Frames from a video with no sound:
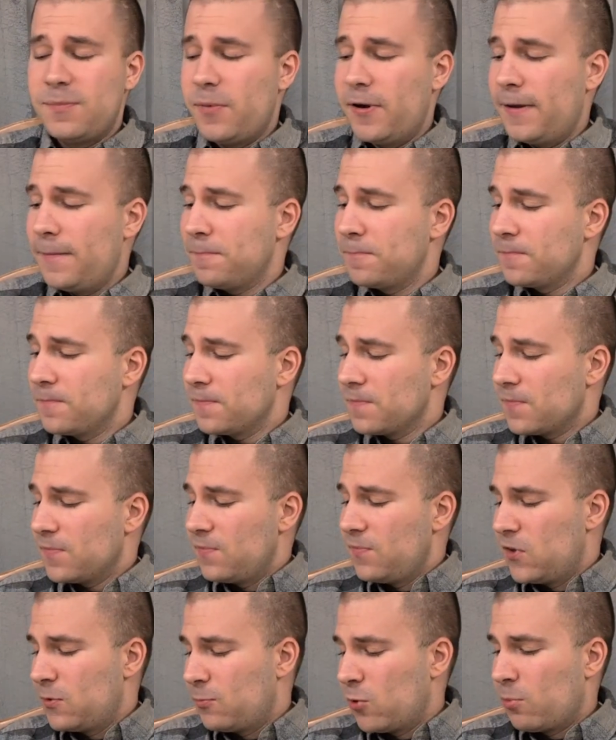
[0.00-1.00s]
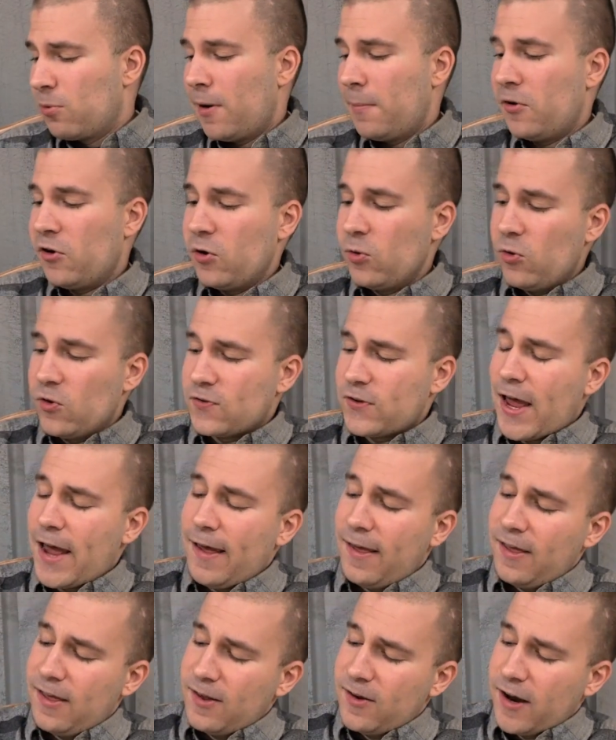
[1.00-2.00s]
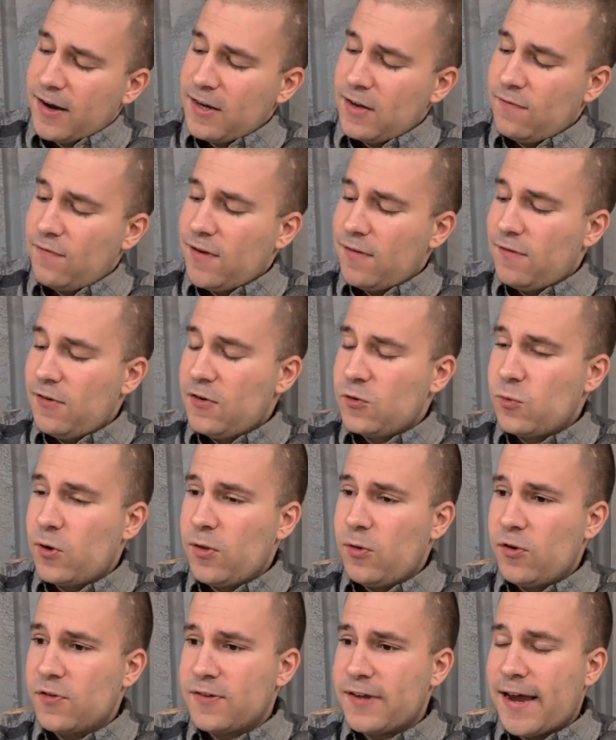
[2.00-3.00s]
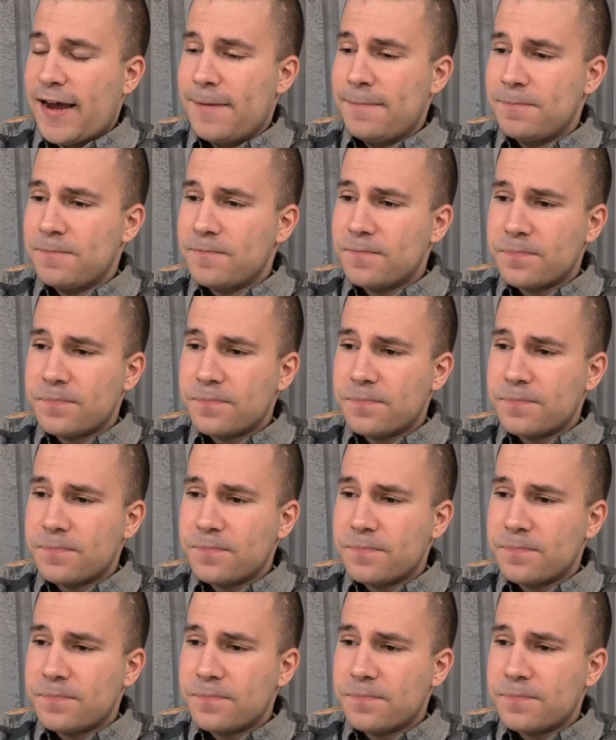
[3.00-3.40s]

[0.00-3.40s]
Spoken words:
But this book primarily looks at 1950s when it looks at